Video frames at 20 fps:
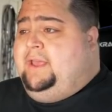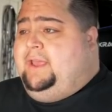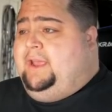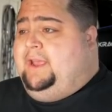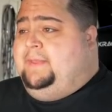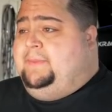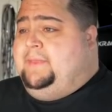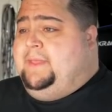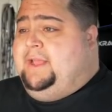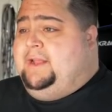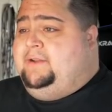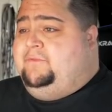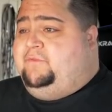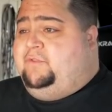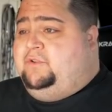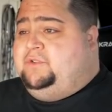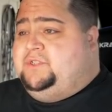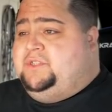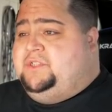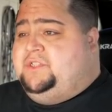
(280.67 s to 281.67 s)
And then
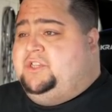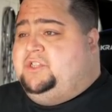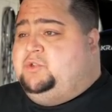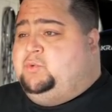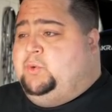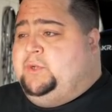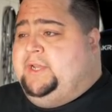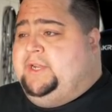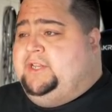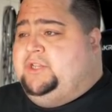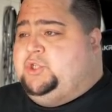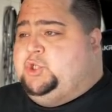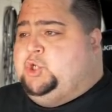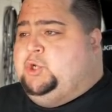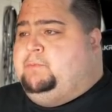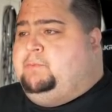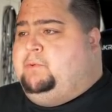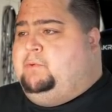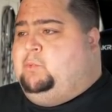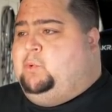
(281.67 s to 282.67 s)
versus the 2080
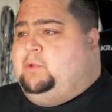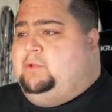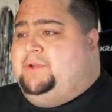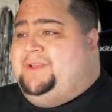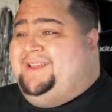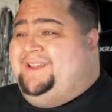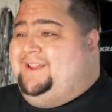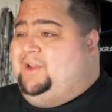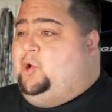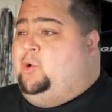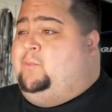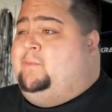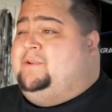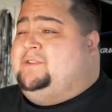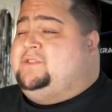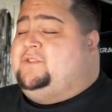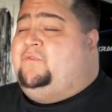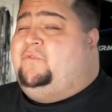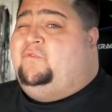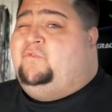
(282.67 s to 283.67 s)
Super, we're looking at
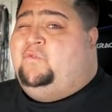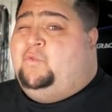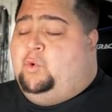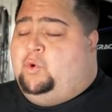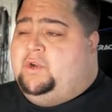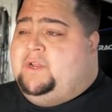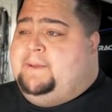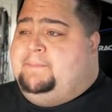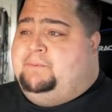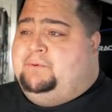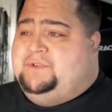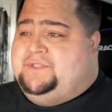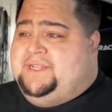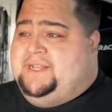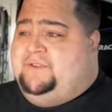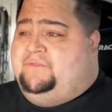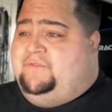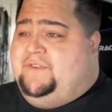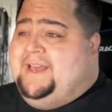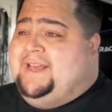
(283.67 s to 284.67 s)
almost
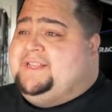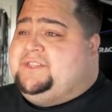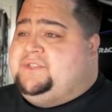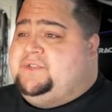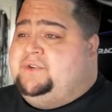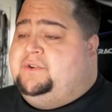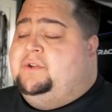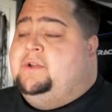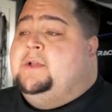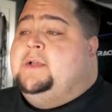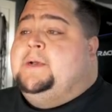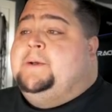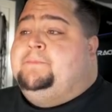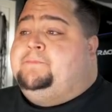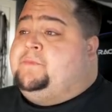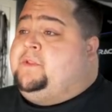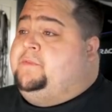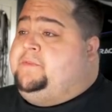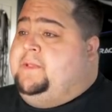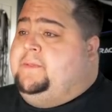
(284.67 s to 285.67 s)
40% faster
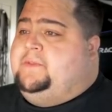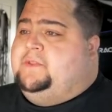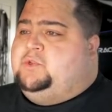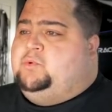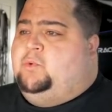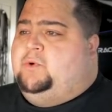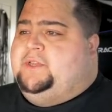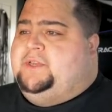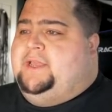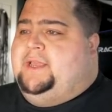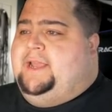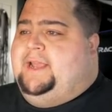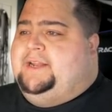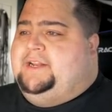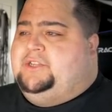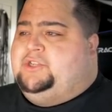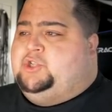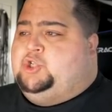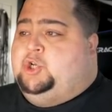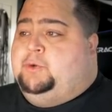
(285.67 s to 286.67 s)
than the
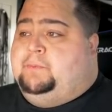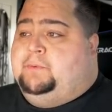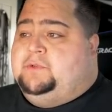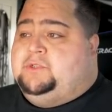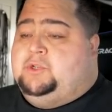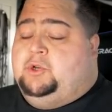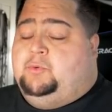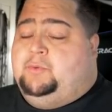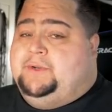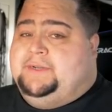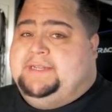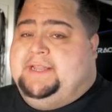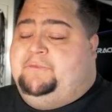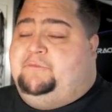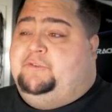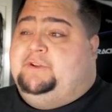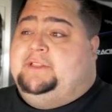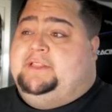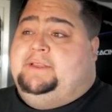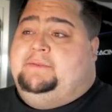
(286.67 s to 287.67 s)
2080 Super. So it would
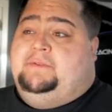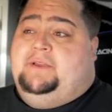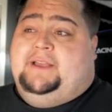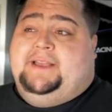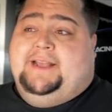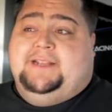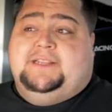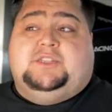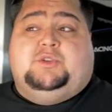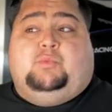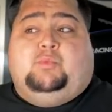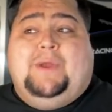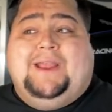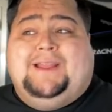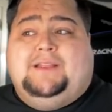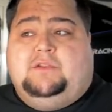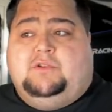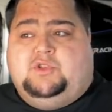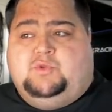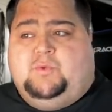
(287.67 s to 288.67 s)
definitely, against a
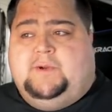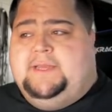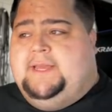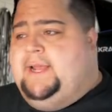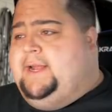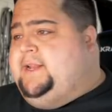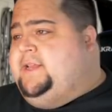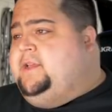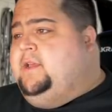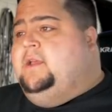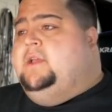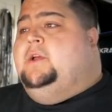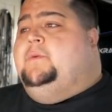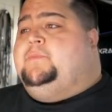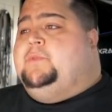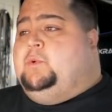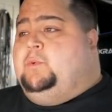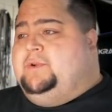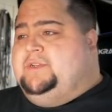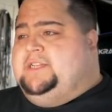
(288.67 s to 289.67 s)
regular 2080,
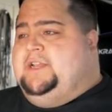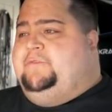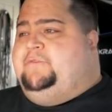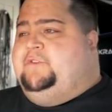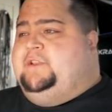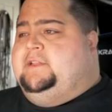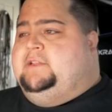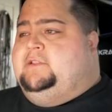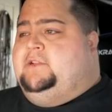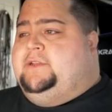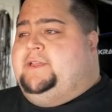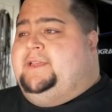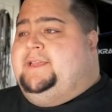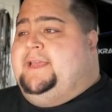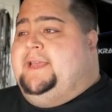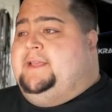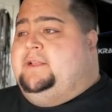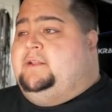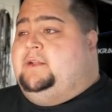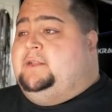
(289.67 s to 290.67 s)
we're definitely looking
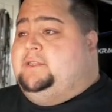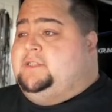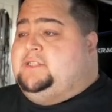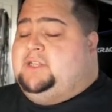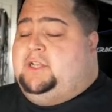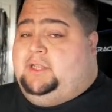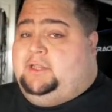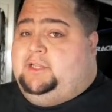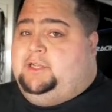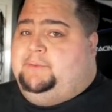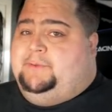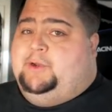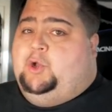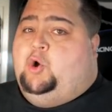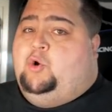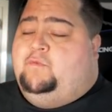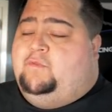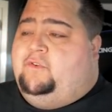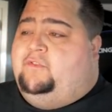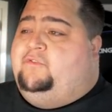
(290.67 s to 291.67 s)
at a little bit
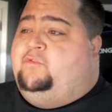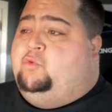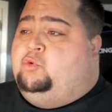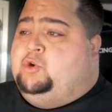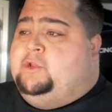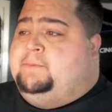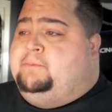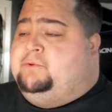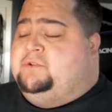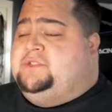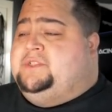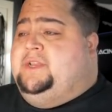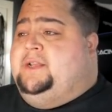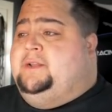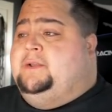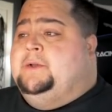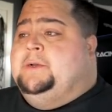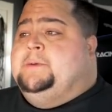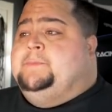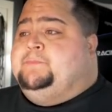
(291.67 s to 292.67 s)
over 40%
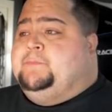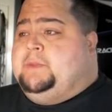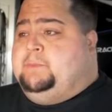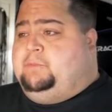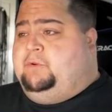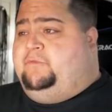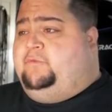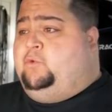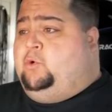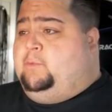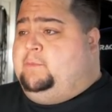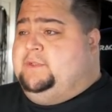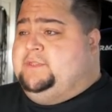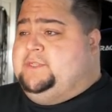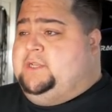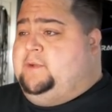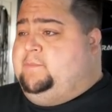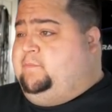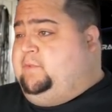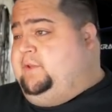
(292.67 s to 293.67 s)
performance
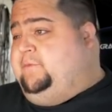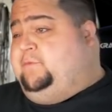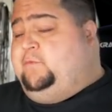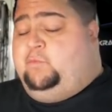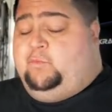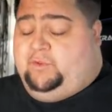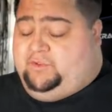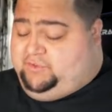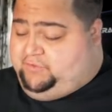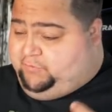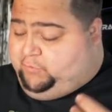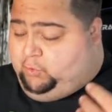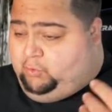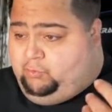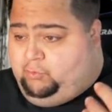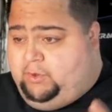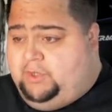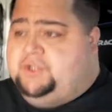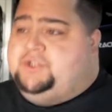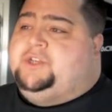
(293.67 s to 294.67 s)
uplift, which for
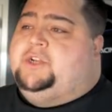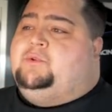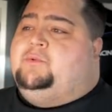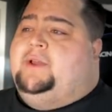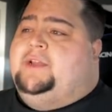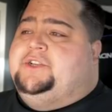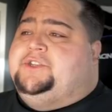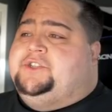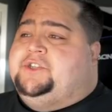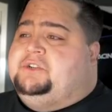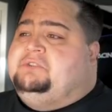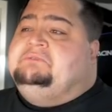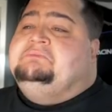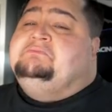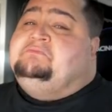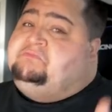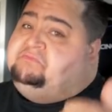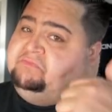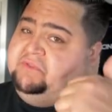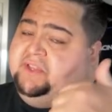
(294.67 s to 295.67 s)
one generation
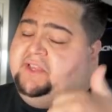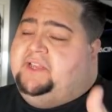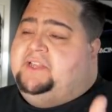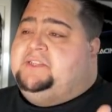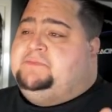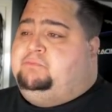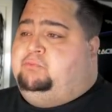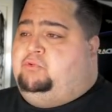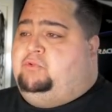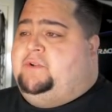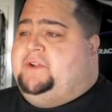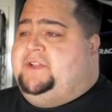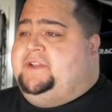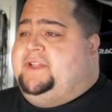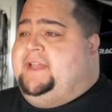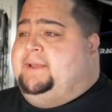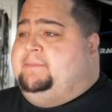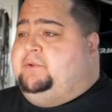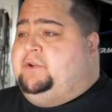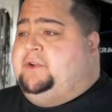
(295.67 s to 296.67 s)
is pretty
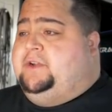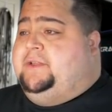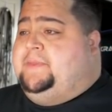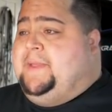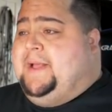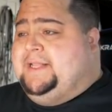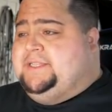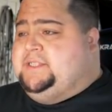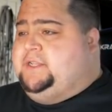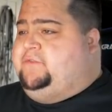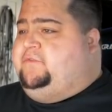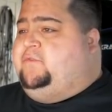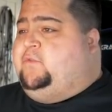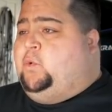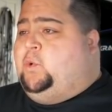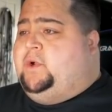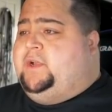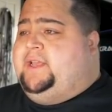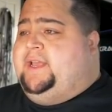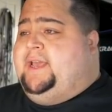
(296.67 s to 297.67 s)
damn good. And that's at
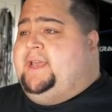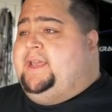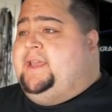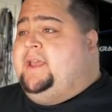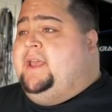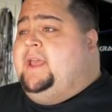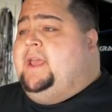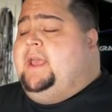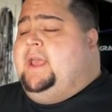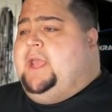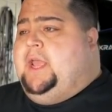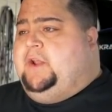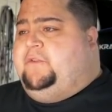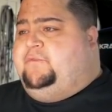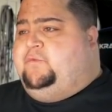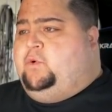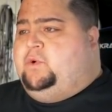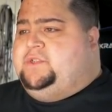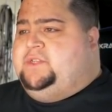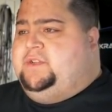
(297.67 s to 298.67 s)
4K. At
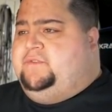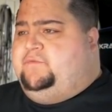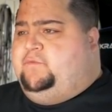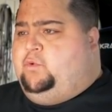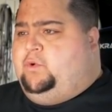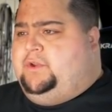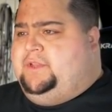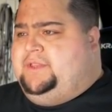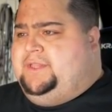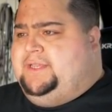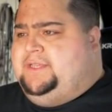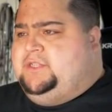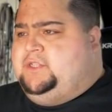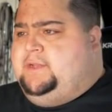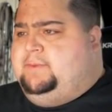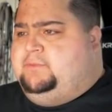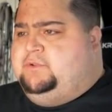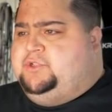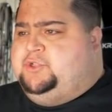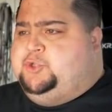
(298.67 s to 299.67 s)
1440, these
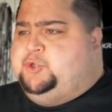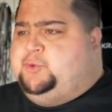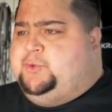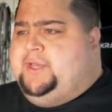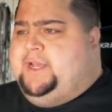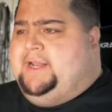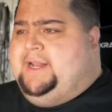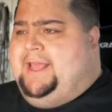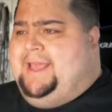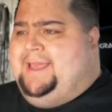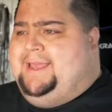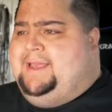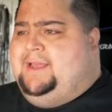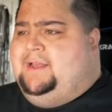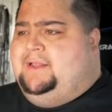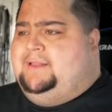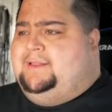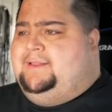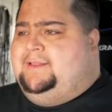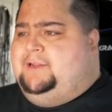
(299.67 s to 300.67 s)
numbers do get a
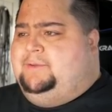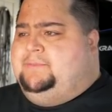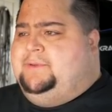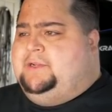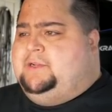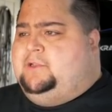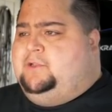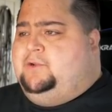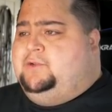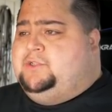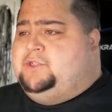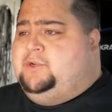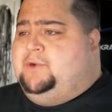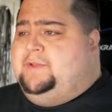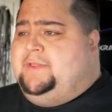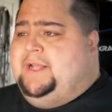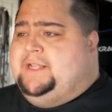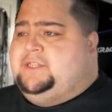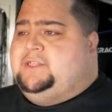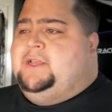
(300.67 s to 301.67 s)
little bit closer,
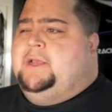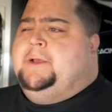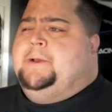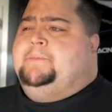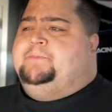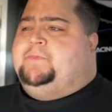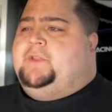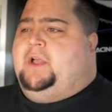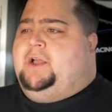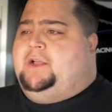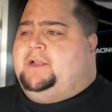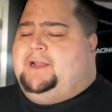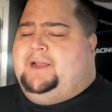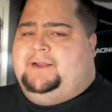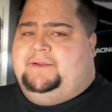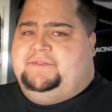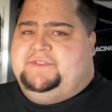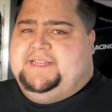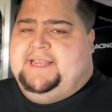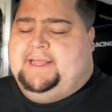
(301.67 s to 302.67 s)
and that's
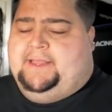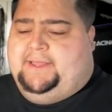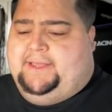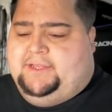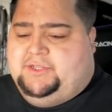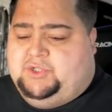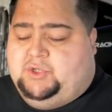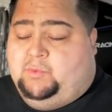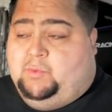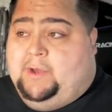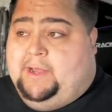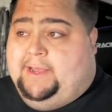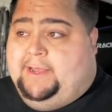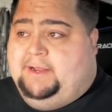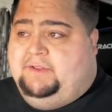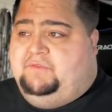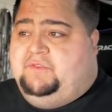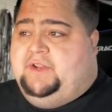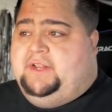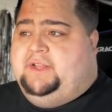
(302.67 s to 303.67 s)
kind of telling as to why
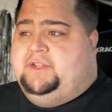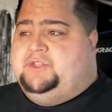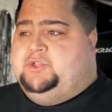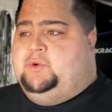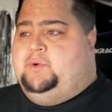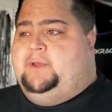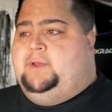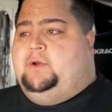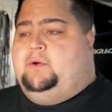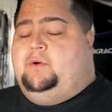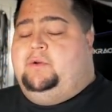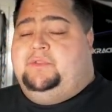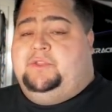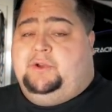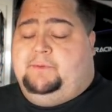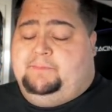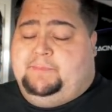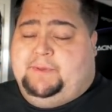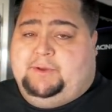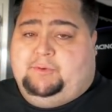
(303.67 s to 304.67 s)
NVIDIA, during
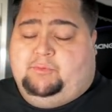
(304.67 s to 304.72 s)
their big